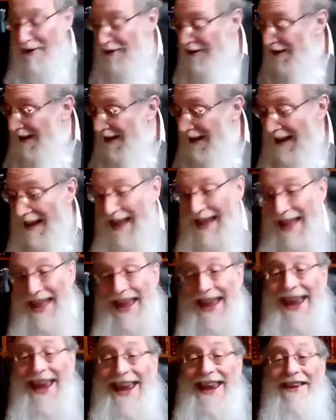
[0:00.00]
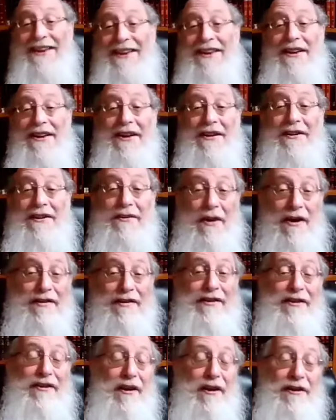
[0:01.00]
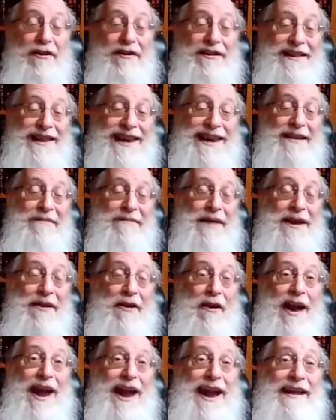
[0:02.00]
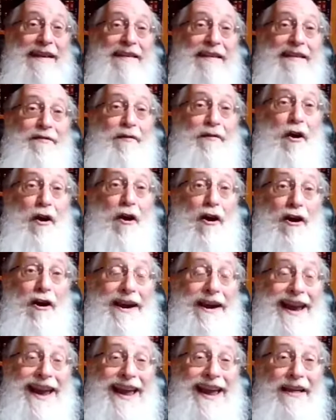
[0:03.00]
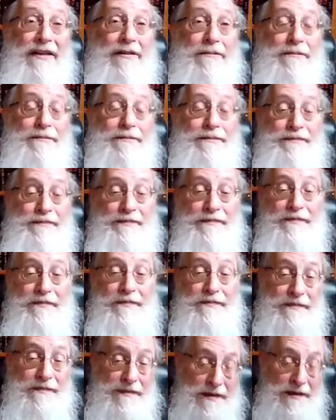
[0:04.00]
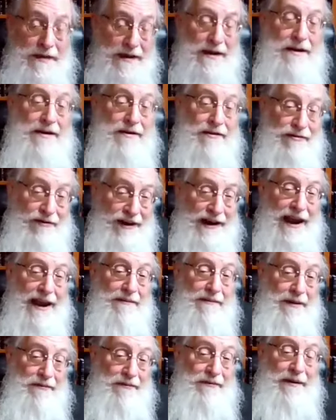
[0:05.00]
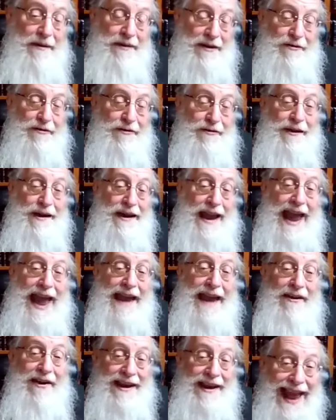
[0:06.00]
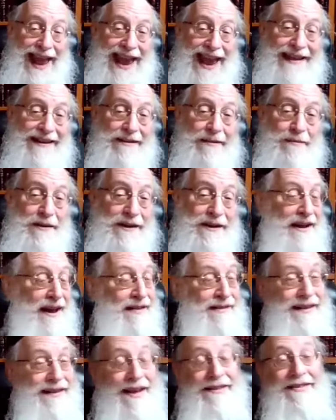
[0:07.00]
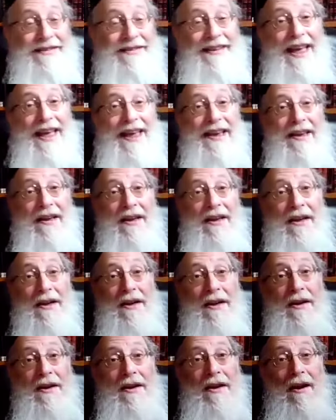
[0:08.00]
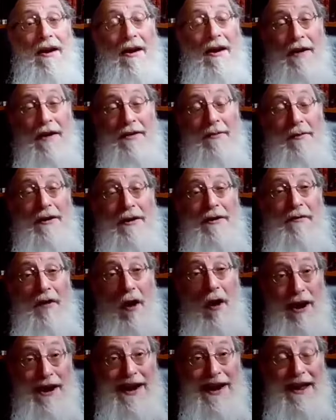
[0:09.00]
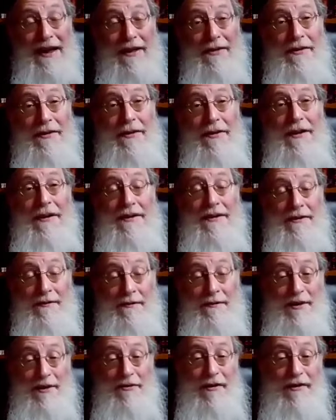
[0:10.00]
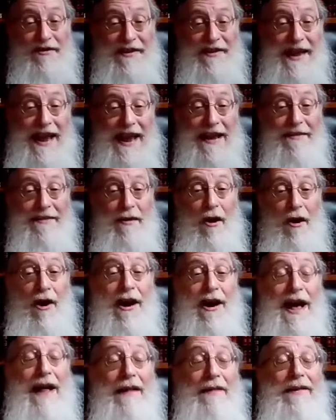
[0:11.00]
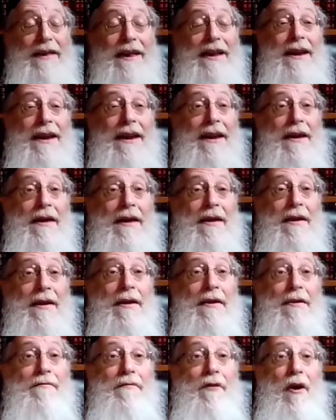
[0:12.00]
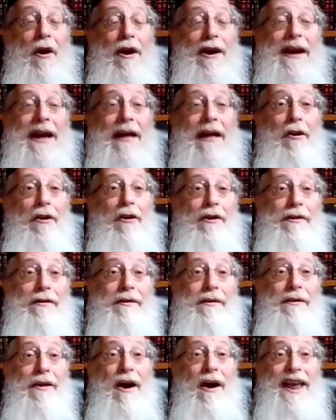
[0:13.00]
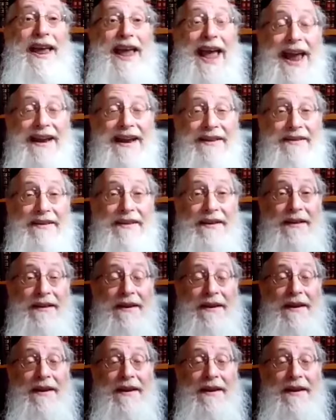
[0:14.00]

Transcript: Imodi, he Nosna li min ha'etzva oichel. She gave me from the tree and I ate. What Chazal say on the word va'oichel, the Midrash says, ochalti va'oichel oid. I ate